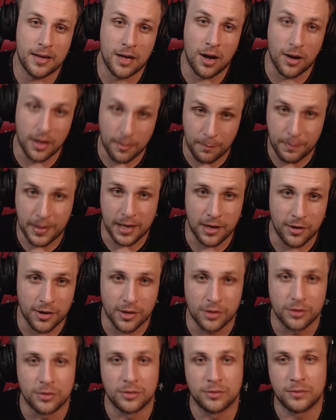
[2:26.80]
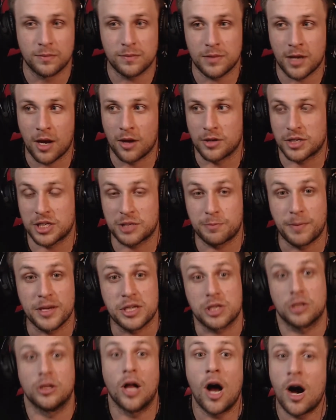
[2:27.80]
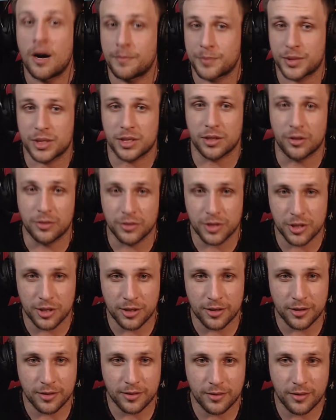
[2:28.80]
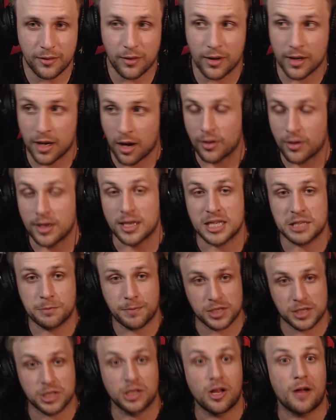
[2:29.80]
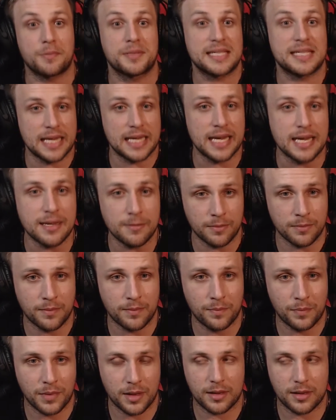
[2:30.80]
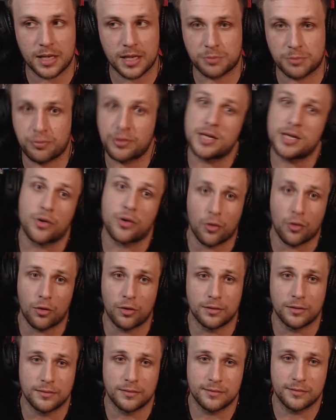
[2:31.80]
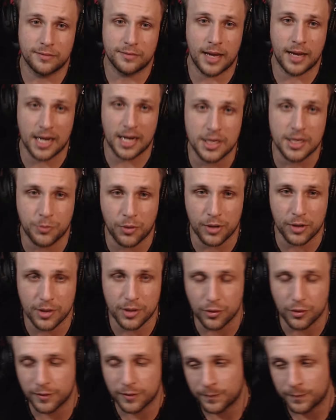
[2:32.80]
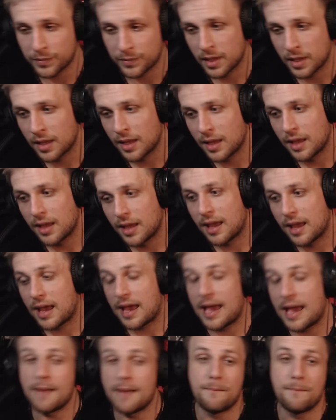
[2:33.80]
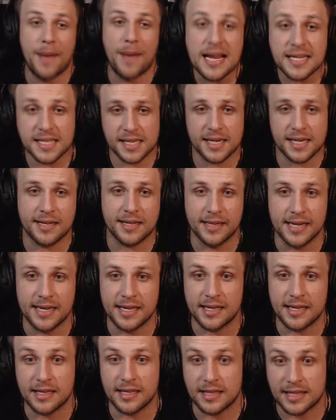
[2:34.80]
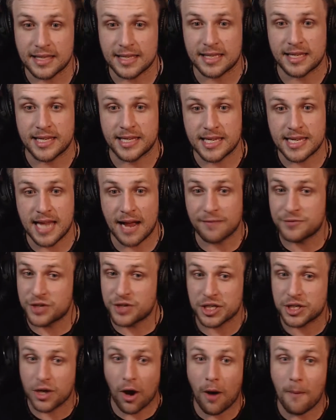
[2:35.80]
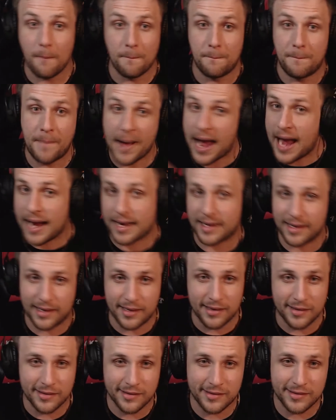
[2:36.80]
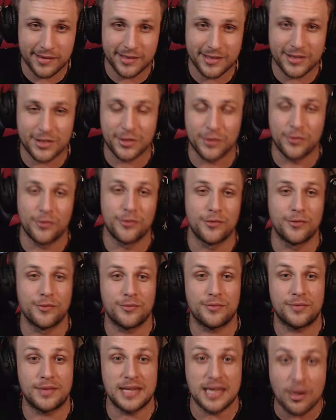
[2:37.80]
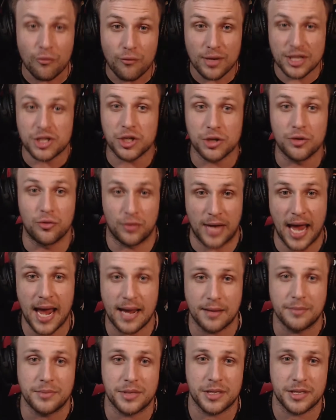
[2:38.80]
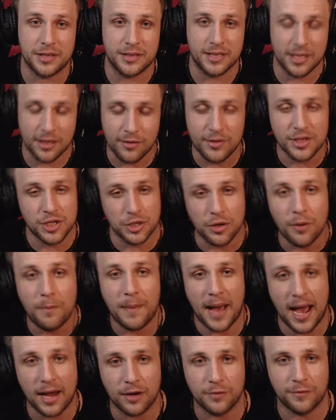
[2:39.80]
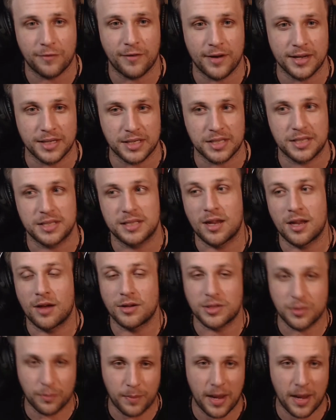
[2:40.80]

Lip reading: Imperial, special ops soldier, in a special ops team is pretty cool. That is pretty cool. And basically, I've just gone back to the original games, to the original Battlefronts, to